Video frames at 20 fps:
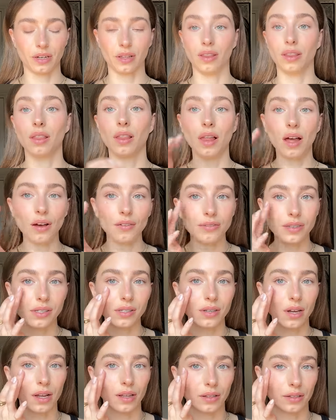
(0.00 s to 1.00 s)
Love this
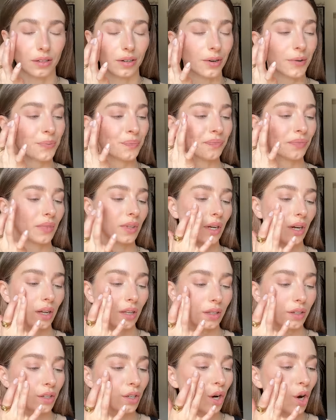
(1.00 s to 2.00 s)
color.
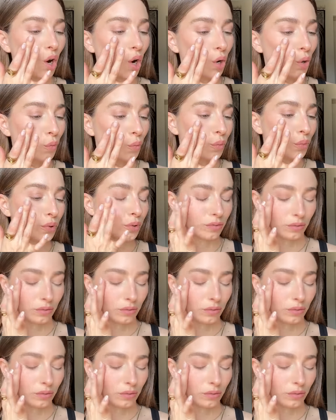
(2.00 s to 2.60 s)
Color Hope.